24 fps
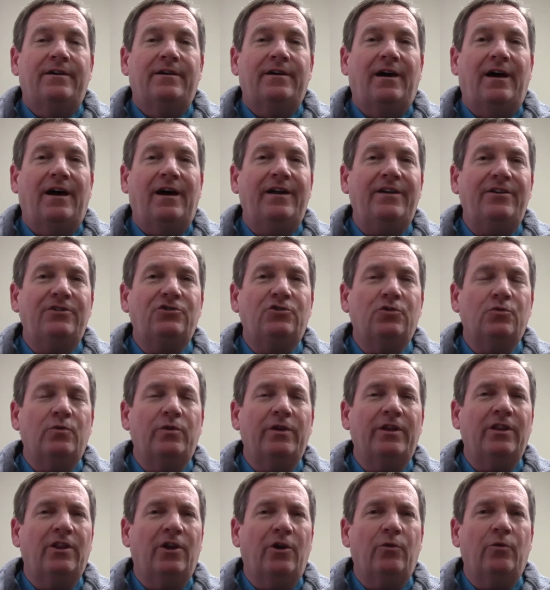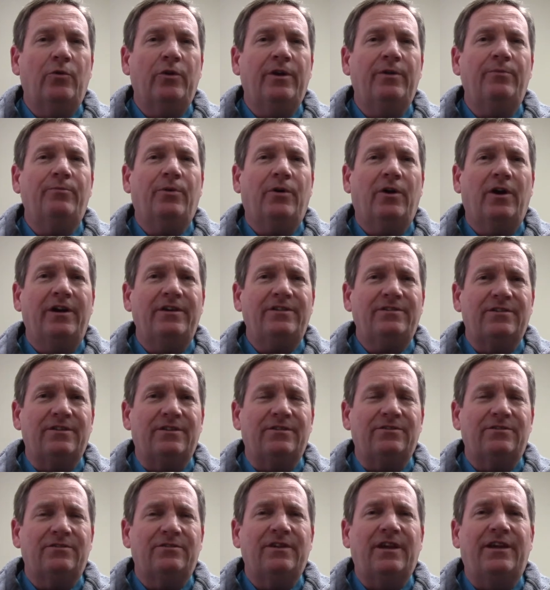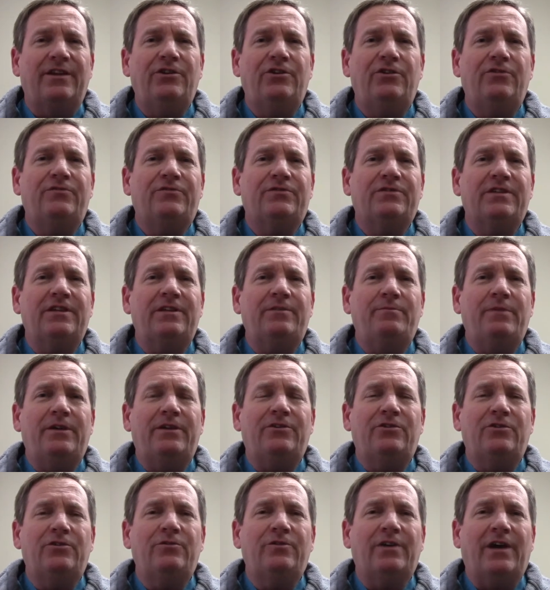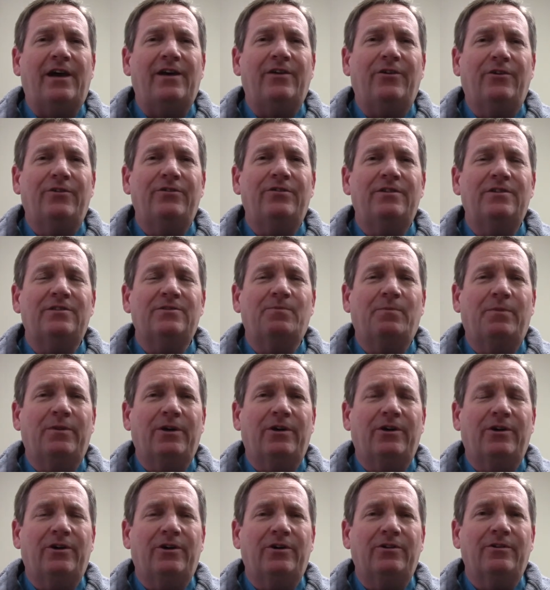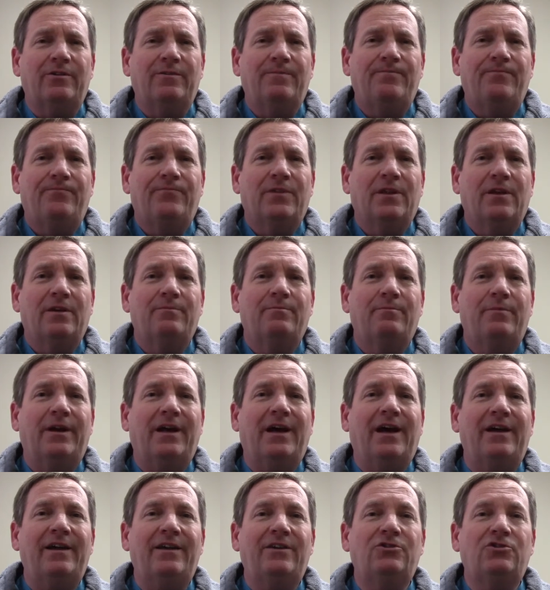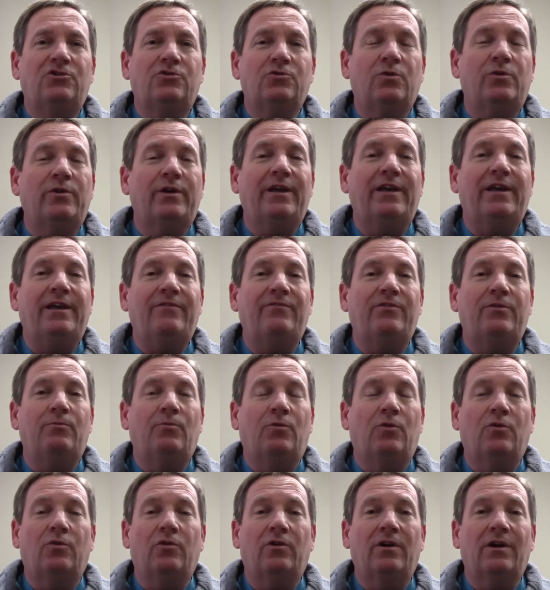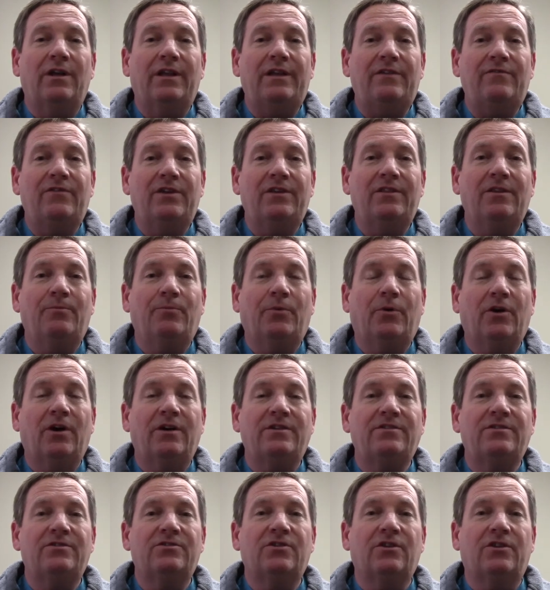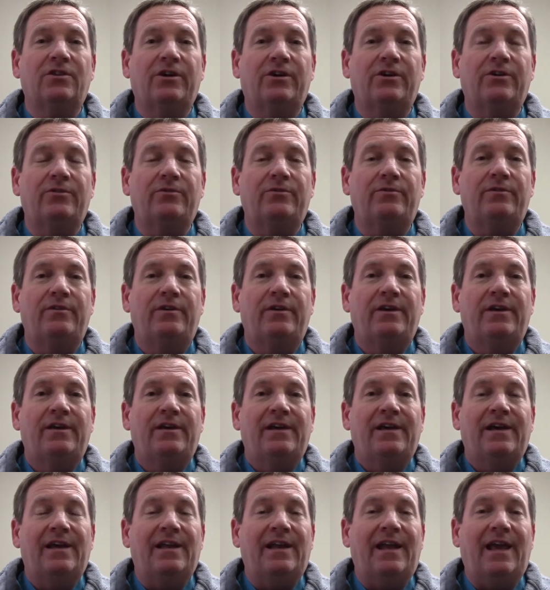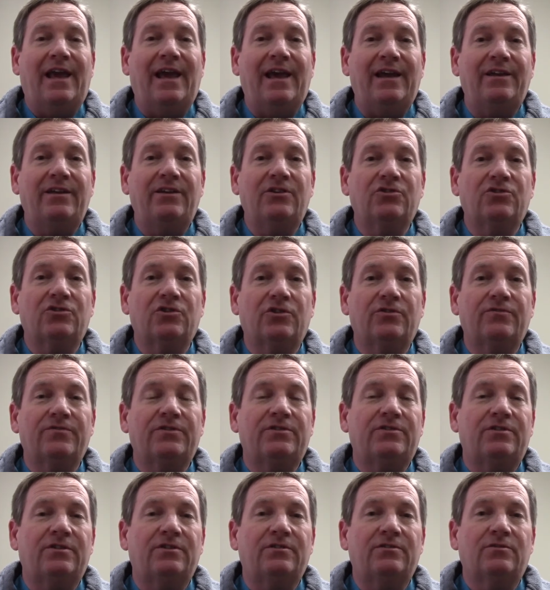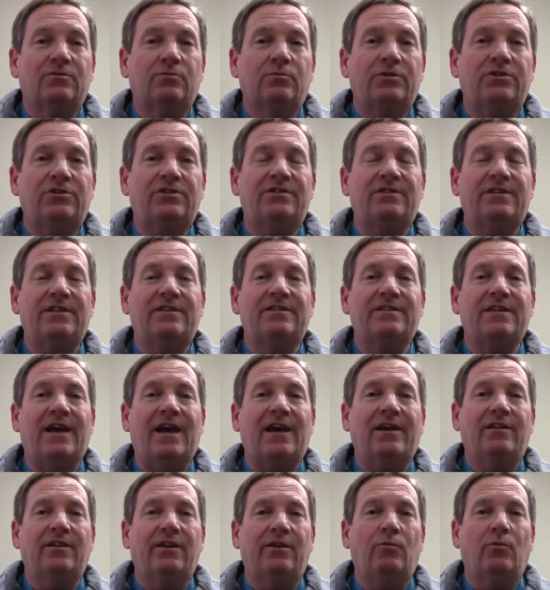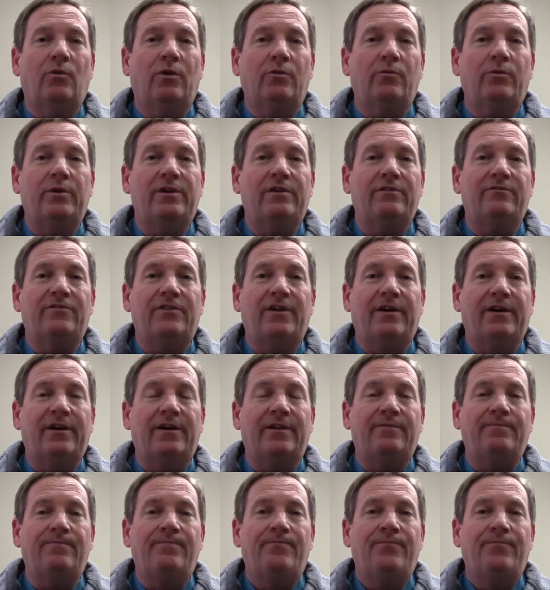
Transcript: I enjoy lowering prices, and you've seen me do that on this blog, but I enjoy even more leaving the prices alone and adding services, which is exactly what we have done.